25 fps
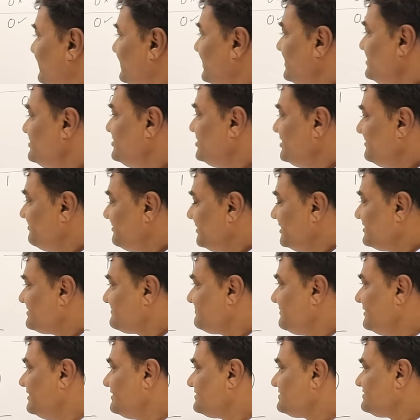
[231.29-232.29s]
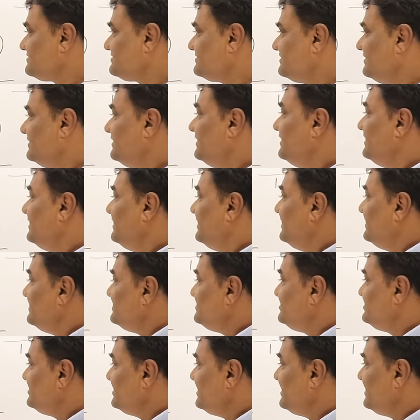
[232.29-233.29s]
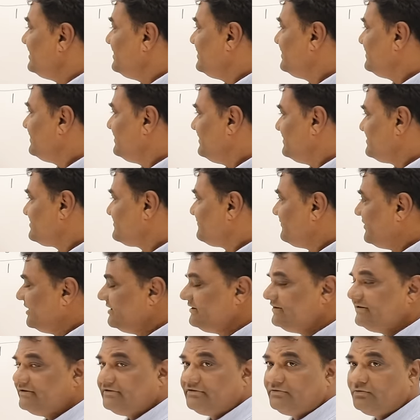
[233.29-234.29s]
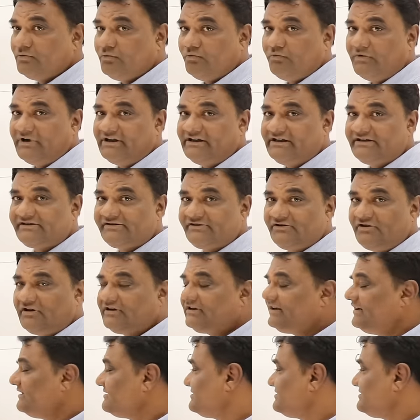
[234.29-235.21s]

Then j plus plus, j is 1, 1 is not